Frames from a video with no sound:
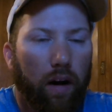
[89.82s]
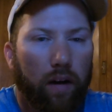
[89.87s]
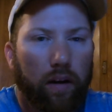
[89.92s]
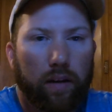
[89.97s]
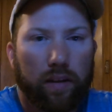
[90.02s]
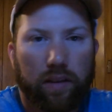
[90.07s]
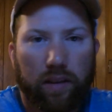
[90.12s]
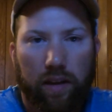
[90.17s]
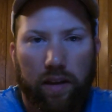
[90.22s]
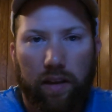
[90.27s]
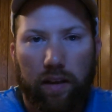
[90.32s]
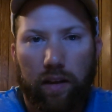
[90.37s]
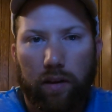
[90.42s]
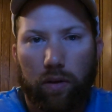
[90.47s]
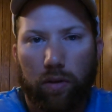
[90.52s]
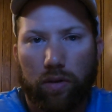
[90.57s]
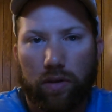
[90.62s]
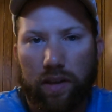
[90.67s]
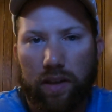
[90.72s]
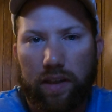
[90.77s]
Is it
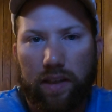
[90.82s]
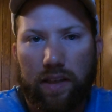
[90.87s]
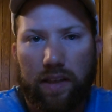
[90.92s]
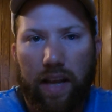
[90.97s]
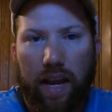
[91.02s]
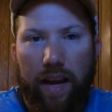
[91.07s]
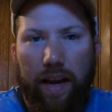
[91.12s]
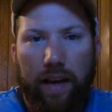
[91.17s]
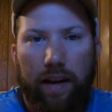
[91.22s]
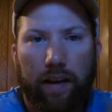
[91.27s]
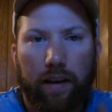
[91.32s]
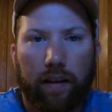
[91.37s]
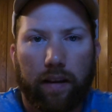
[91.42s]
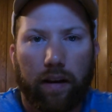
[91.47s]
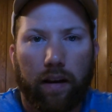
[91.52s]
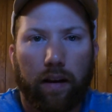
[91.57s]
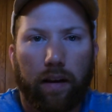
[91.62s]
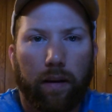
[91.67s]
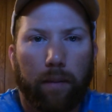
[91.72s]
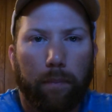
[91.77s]
clear or is it stained?
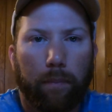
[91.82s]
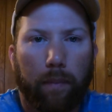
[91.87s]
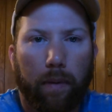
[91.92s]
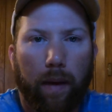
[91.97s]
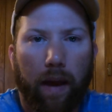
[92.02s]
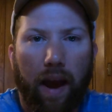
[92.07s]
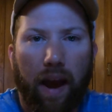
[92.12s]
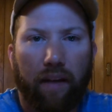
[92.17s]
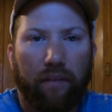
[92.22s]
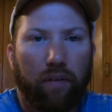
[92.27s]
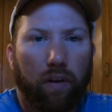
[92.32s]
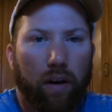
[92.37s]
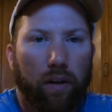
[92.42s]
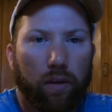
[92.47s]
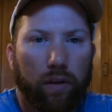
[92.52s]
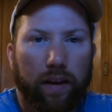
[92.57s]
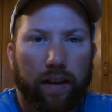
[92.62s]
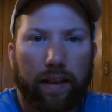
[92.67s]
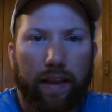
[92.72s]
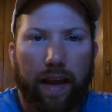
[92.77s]
After I
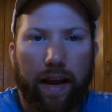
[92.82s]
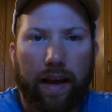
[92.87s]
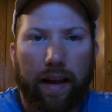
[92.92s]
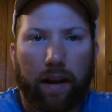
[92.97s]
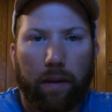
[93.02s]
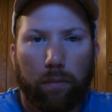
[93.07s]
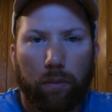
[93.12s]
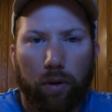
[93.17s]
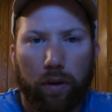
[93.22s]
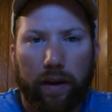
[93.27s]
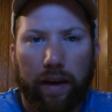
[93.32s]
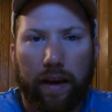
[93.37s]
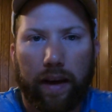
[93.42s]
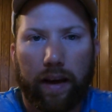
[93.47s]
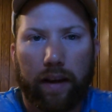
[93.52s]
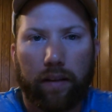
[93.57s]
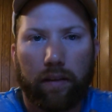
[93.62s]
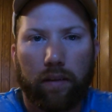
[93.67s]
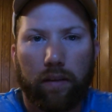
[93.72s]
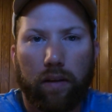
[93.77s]
look at that, I'm looking
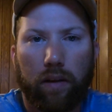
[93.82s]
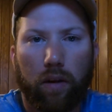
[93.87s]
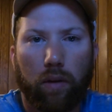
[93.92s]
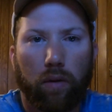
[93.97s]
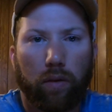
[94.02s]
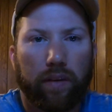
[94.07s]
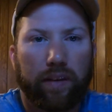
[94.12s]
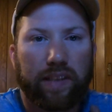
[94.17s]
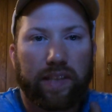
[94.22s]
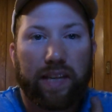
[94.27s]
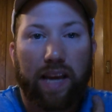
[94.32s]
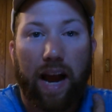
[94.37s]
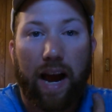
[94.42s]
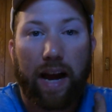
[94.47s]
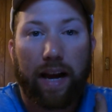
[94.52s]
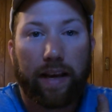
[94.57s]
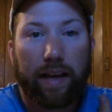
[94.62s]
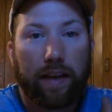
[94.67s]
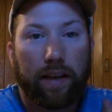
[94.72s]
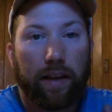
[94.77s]
at, you know, the
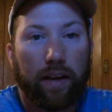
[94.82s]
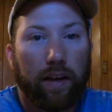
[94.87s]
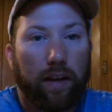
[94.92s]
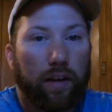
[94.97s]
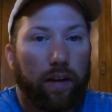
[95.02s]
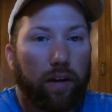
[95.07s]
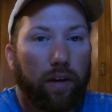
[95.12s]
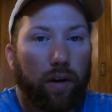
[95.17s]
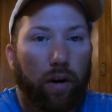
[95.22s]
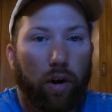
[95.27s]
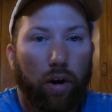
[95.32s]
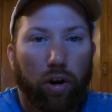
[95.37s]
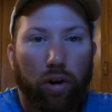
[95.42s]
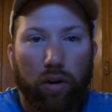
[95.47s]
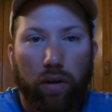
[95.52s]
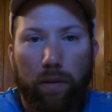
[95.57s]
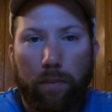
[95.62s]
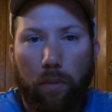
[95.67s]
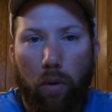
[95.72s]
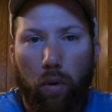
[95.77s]
sky. You know,
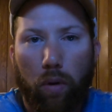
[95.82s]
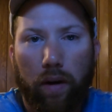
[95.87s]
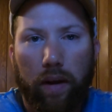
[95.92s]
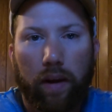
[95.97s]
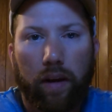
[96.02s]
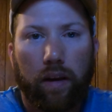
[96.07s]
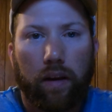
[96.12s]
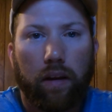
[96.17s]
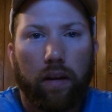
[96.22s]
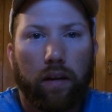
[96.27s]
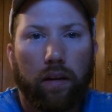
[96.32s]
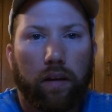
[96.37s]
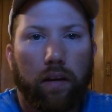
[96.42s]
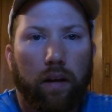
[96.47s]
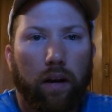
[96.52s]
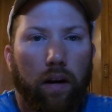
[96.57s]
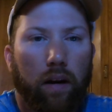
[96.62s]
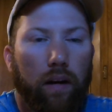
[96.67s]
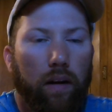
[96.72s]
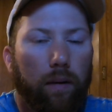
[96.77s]
early morning
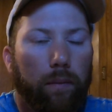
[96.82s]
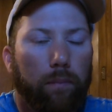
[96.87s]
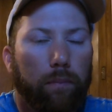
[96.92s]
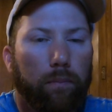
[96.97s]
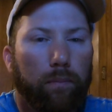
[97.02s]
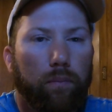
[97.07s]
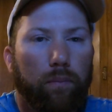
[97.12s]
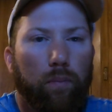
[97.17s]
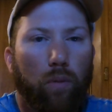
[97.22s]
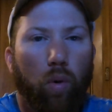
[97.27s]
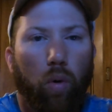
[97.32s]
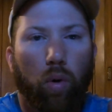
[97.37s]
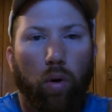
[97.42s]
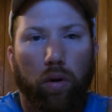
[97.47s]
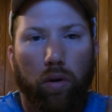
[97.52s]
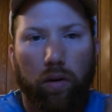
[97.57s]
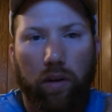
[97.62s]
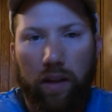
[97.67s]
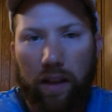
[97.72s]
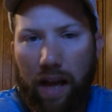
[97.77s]

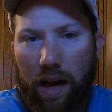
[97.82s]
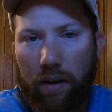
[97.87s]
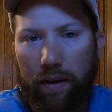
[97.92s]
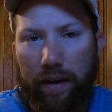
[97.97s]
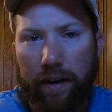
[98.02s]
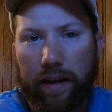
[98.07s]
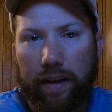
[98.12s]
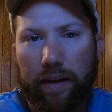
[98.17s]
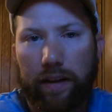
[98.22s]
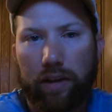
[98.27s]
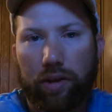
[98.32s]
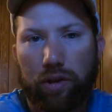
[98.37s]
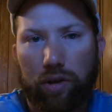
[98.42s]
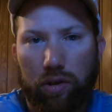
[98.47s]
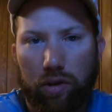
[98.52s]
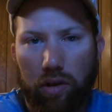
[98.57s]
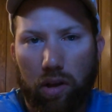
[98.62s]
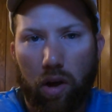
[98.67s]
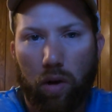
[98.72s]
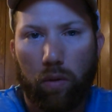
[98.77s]
or cloudy
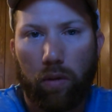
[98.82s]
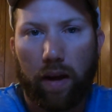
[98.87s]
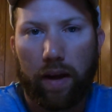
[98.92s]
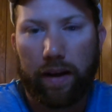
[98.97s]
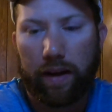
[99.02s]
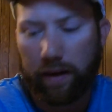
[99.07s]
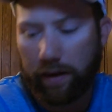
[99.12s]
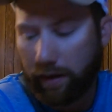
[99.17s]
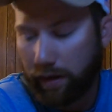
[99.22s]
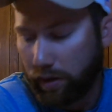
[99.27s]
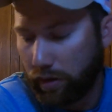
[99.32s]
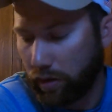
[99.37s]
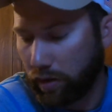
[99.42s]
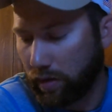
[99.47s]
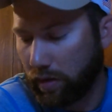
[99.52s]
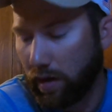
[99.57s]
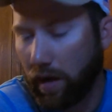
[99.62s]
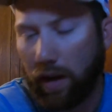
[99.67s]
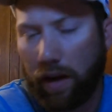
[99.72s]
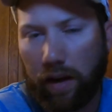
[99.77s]
conditions, low light
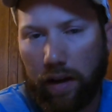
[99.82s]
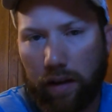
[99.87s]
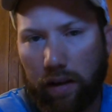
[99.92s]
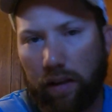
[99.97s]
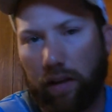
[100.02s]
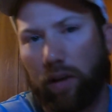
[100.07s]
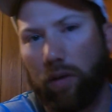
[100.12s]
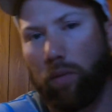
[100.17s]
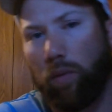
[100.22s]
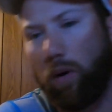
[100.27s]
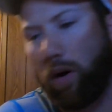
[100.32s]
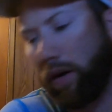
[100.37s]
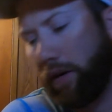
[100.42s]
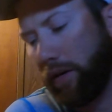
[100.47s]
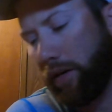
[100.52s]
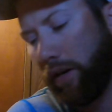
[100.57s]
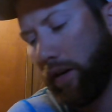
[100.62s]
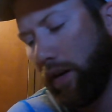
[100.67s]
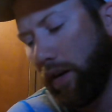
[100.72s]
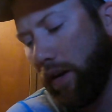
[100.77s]
conditions, clear
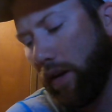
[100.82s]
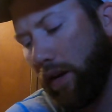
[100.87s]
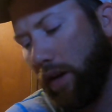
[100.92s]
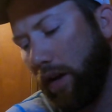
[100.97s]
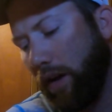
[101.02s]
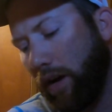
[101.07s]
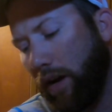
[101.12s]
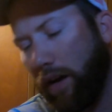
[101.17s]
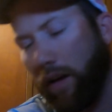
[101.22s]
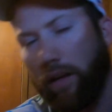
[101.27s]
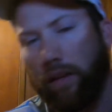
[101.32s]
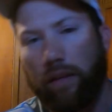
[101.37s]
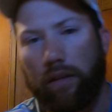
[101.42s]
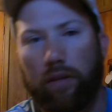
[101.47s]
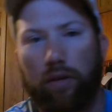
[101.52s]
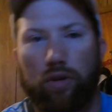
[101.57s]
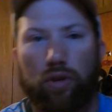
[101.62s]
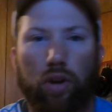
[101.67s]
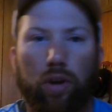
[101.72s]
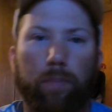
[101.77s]
water.
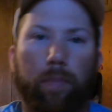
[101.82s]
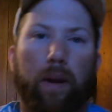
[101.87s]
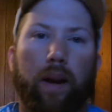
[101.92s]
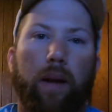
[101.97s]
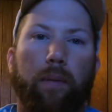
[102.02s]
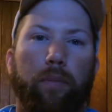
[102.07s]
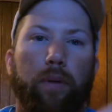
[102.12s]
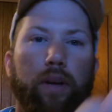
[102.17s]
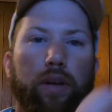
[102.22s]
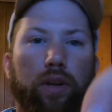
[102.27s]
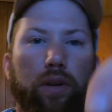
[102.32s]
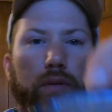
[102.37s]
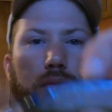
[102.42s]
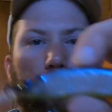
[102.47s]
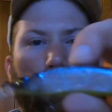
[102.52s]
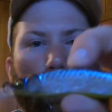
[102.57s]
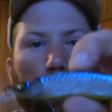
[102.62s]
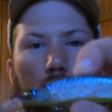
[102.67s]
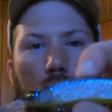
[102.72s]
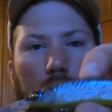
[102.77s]
The jerkbait I'm reaching
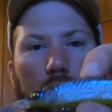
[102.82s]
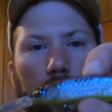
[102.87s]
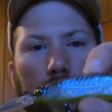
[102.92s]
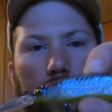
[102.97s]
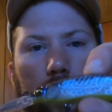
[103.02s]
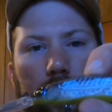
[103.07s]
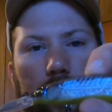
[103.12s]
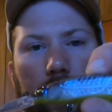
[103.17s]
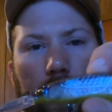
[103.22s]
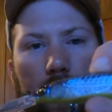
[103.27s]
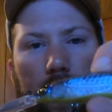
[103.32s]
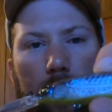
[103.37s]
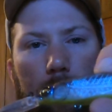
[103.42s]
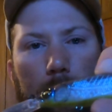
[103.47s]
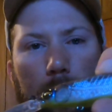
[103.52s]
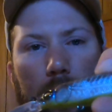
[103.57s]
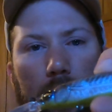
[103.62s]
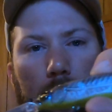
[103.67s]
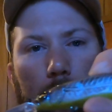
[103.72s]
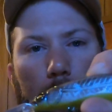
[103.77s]
for is a
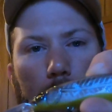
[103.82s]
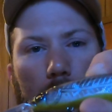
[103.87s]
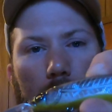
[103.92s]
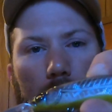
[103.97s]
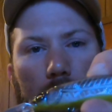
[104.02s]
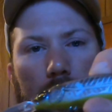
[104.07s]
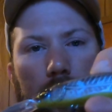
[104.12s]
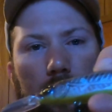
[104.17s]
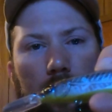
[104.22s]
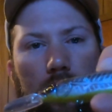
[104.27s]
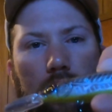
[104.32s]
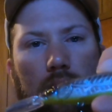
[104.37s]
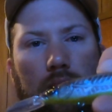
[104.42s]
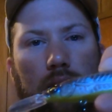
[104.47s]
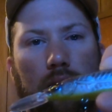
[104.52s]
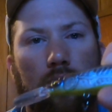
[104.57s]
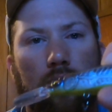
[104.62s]
Megabass,